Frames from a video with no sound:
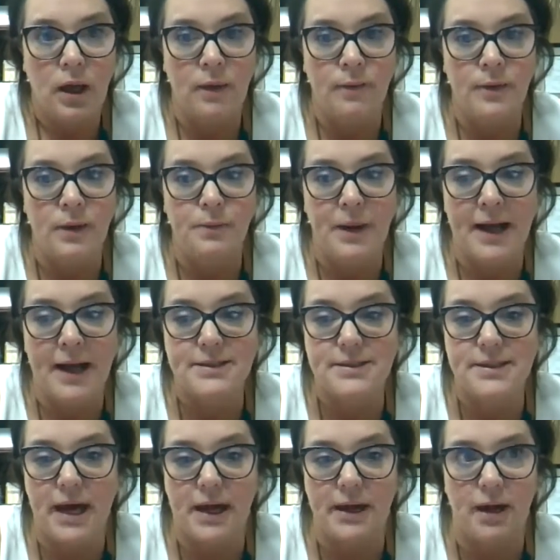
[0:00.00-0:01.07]
And then past
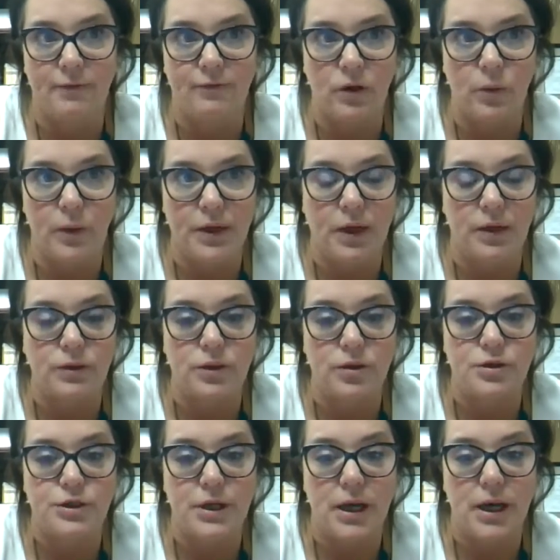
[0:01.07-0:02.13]
that, every week on
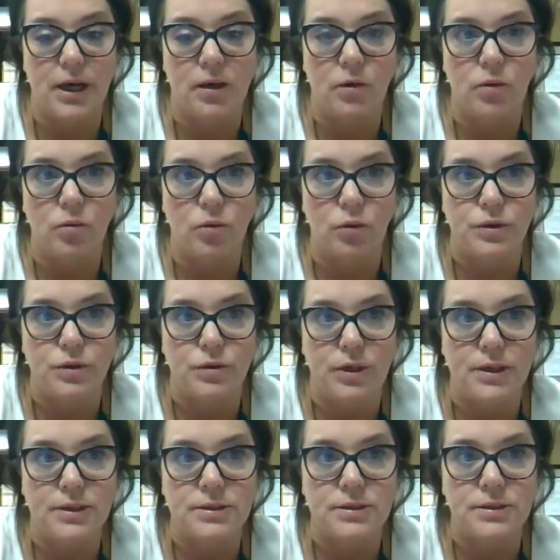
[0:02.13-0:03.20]
Thursday, we'll do
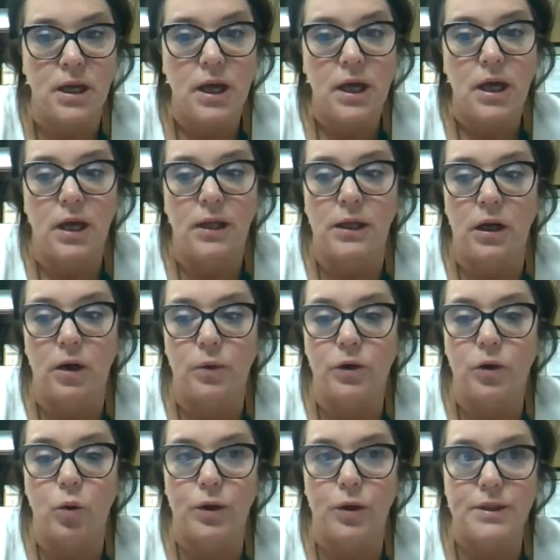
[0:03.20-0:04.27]
this. And then I'll
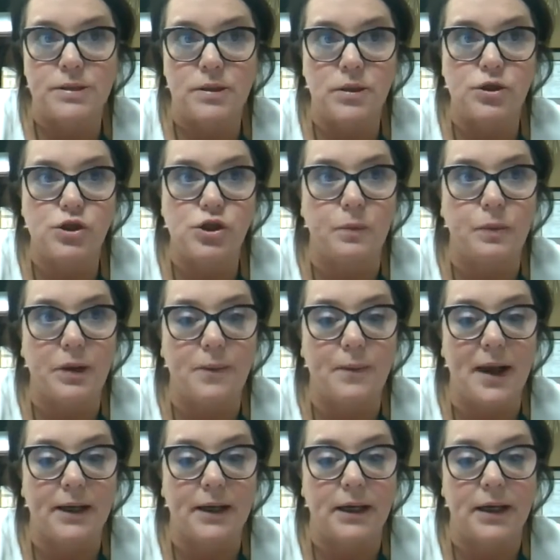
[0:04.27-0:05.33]
record it so that you can play it
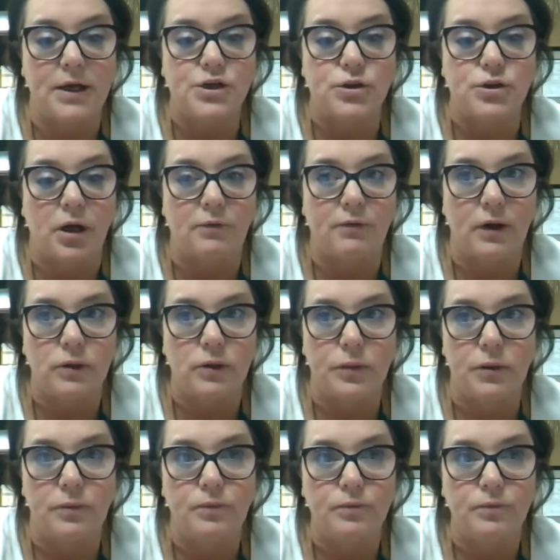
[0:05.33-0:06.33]
back in case you're not available.